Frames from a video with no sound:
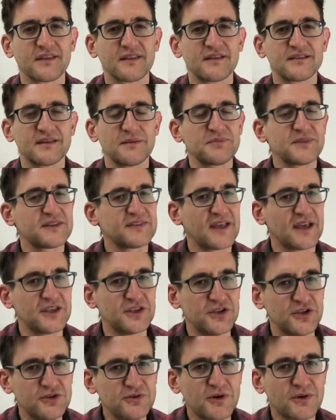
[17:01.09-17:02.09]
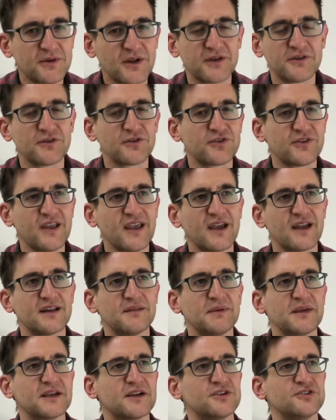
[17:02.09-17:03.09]
Something that you don't understand
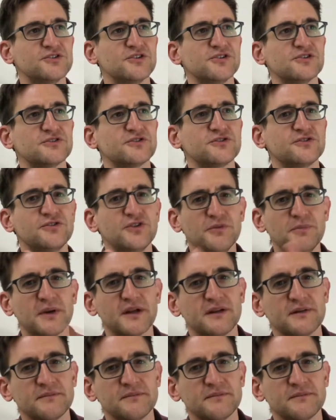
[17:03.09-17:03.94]
because you're stupid.